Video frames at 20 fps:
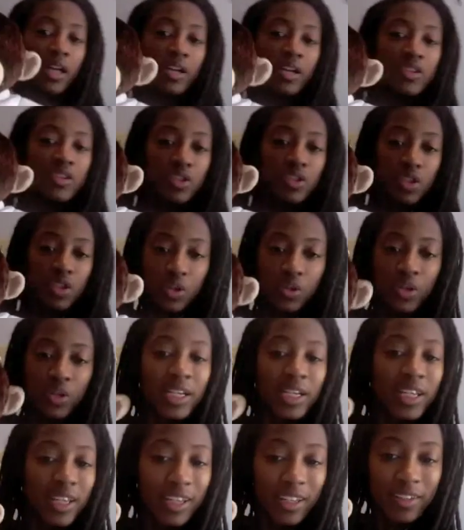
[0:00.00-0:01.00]
So
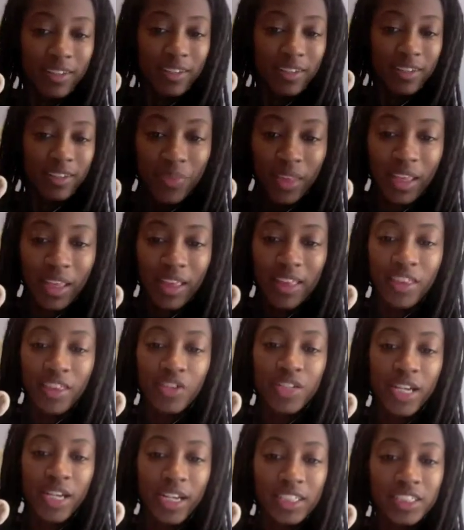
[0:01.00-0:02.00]
again,
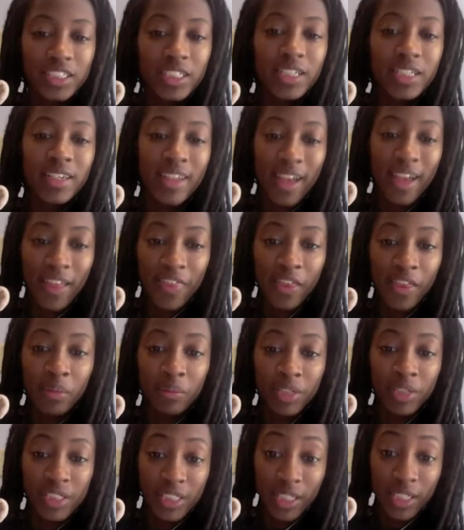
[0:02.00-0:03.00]
there's actually not that
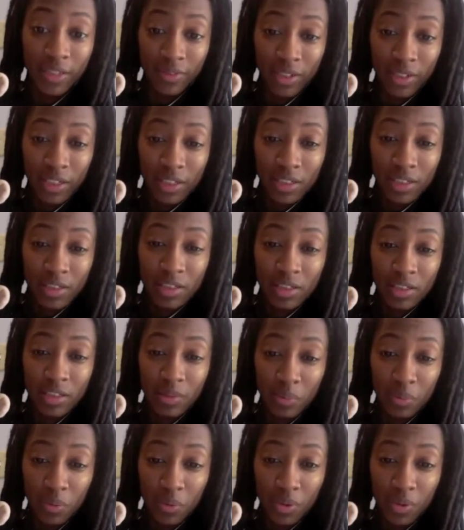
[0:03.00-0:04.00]
much evidence to
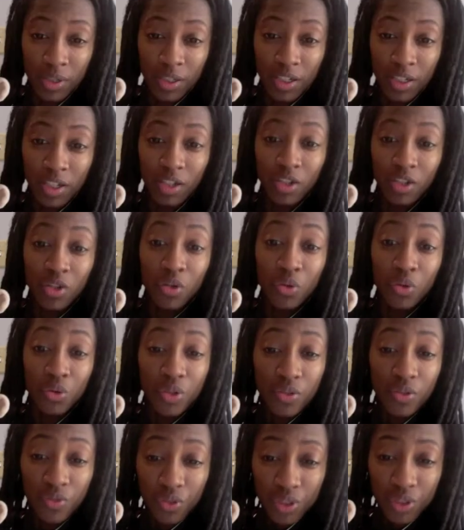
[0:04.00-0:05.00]
support
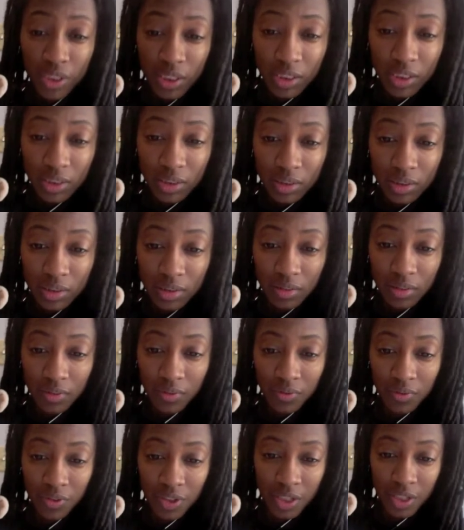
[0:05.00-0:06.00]
usefulness
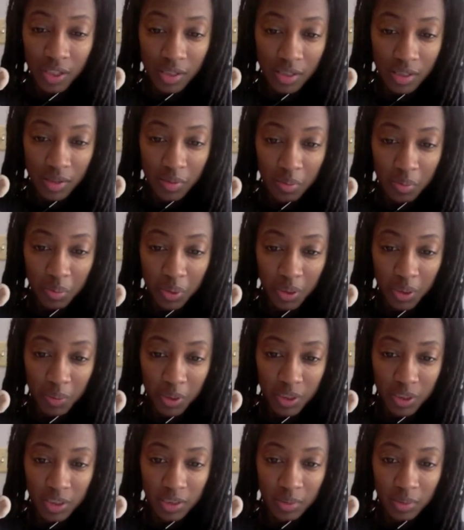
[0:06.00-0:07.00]
for this
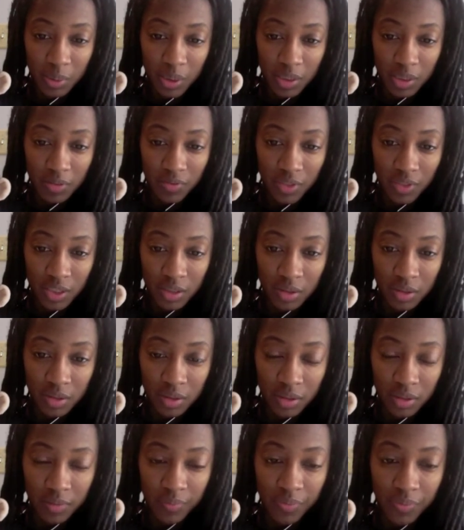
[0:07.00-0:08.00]
pre-participation
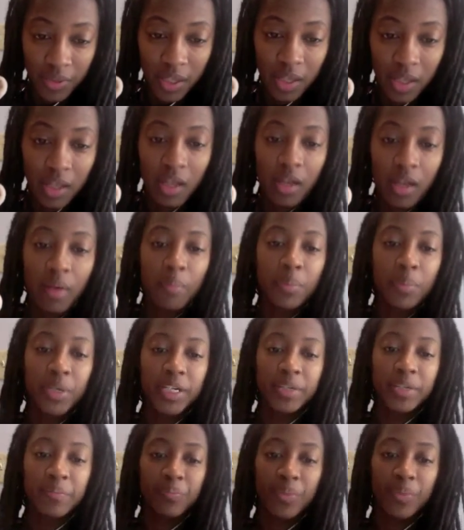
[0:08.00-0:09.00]
physical, but